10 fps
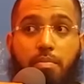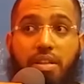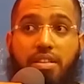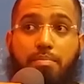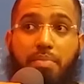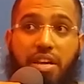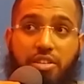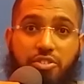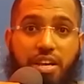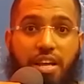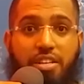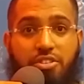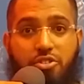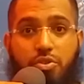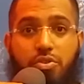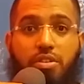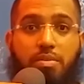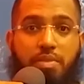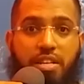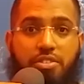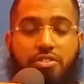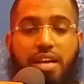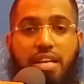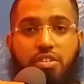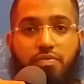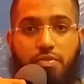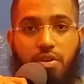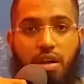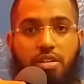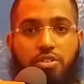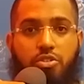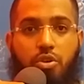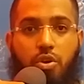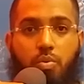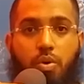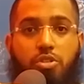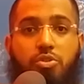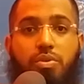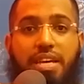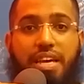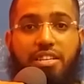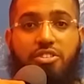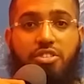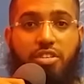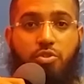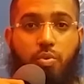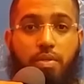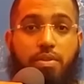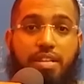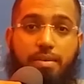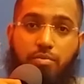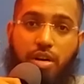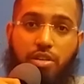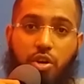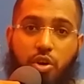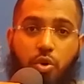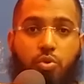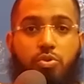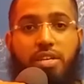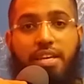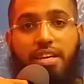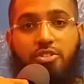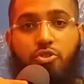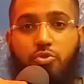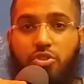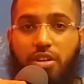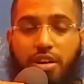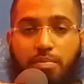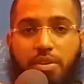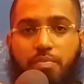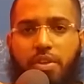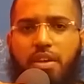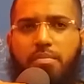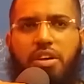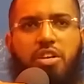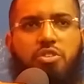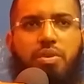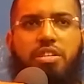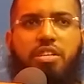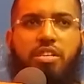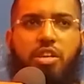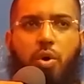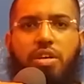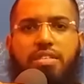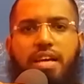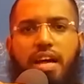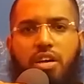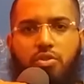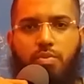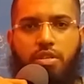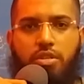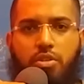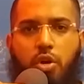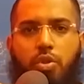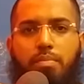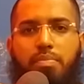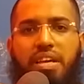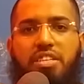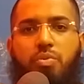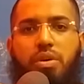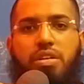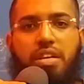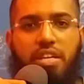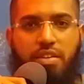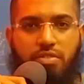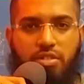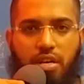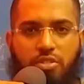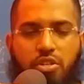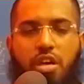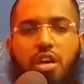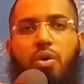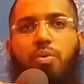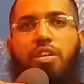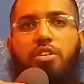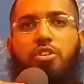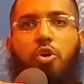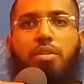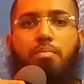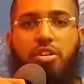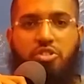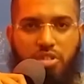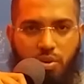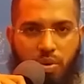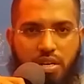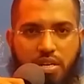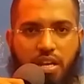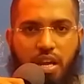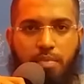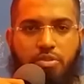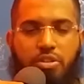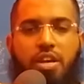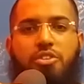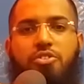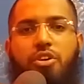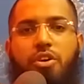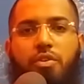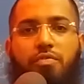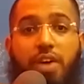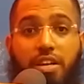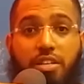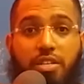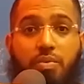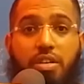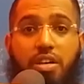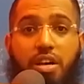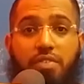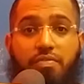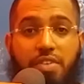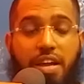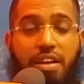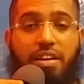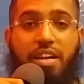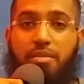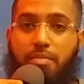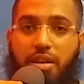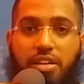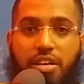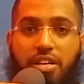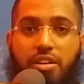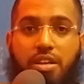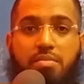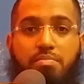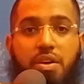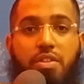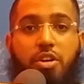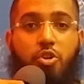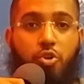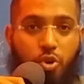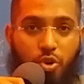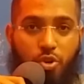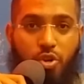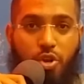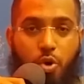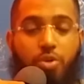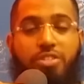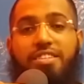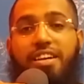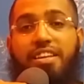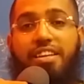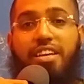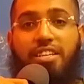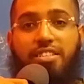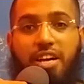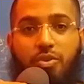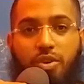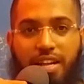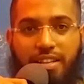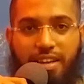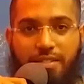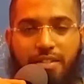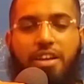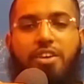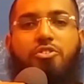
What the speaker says: But the biggest challenge or the biggest task for us was to get in touch with someone who could take us to Sheikh Rabi, because we didn't know his house, we didn't know the place where he gives dars, we didn't know the masjid where he comes. So finally we got a friend in Makkah, Brother Nuh, who is studying in Darul Hadith.